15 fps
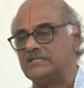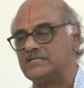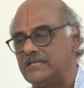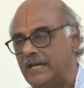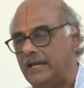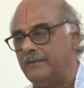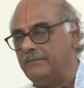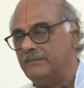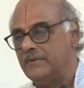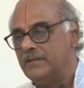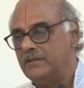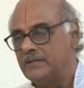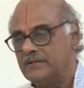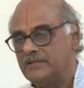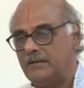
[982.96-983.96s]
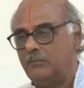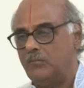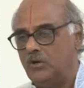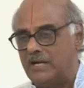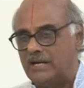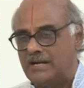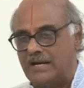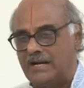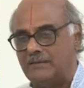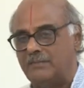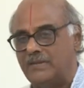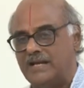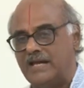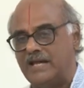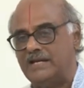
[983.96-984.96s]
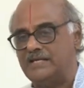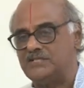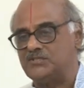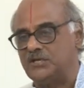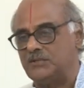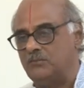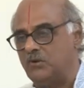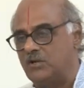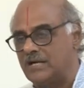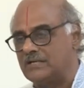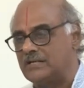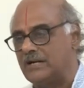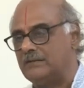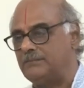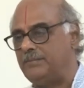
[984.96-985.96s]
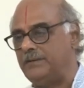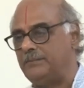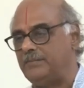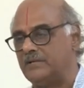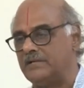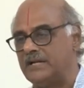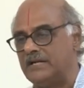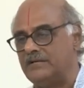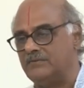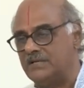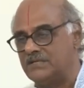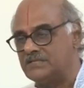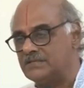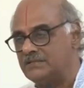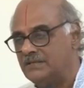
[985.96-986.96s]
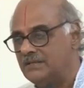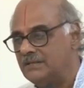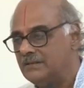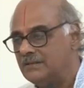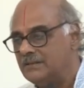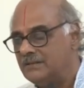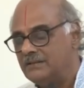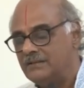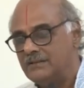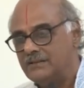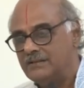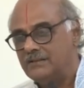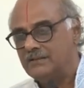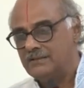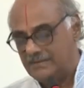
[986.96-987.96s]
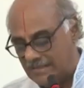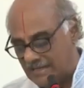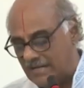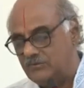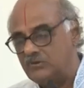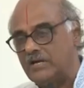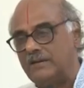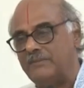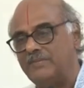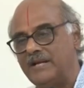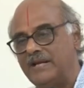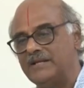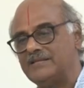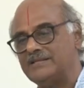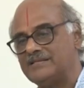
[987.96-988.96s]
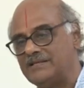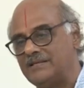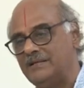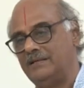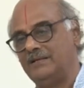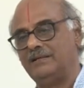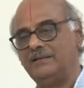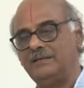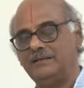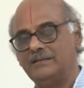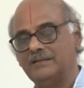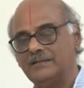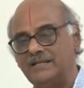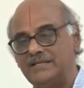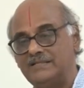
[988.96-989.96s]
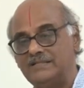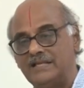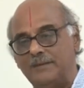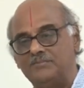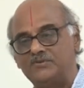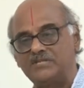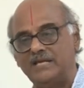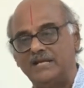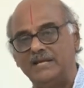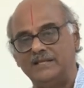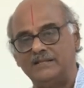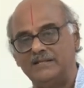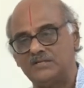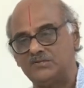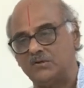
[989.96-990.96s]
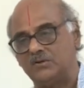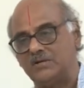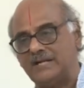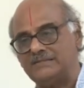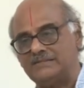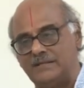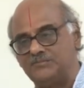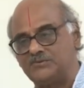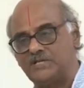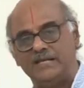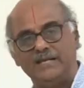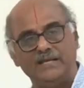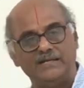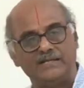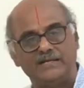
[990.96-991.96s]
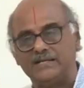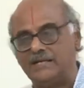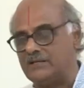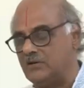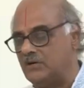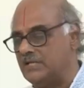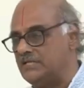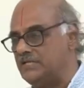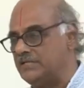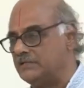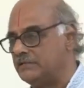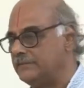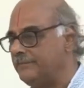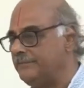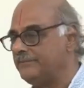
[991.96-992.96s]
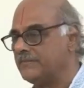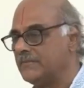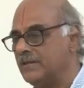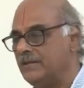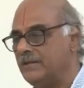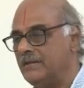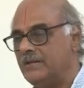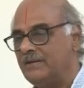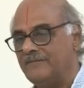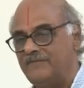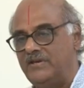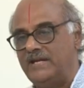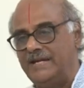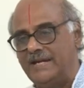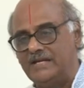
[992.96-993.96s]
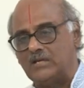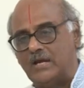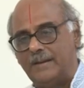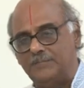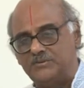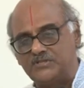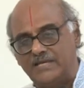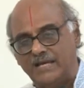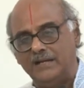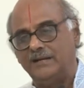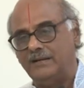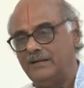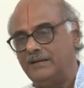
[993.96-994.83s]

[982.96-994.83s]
came, the bullock cart mechanics and bullock cart people, drivers, they have to upgrade the skill. That is upskilling. That is known as upskilling in the technology term. We need to upskill.